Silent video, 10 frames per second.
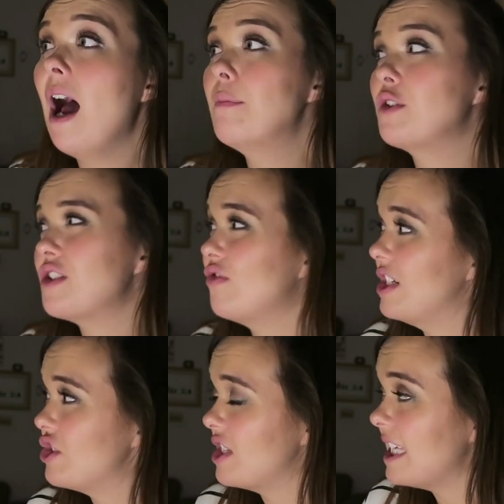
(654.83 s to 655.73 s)
And we've got to
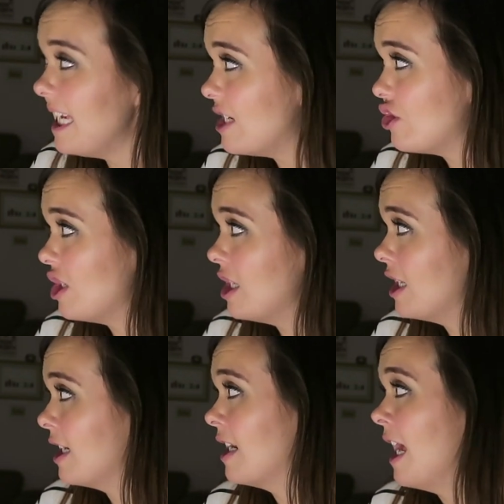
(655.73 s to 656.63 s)
finish the
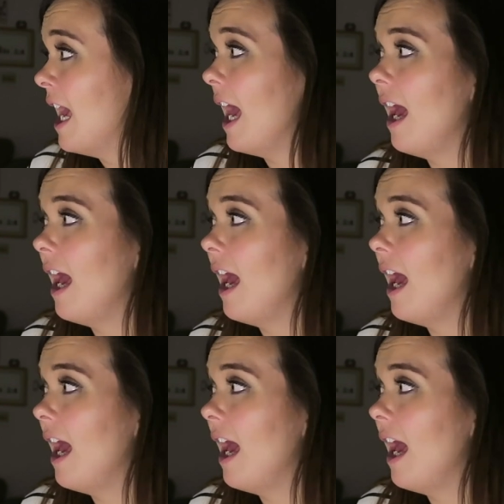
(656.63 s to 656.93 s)
kitchen.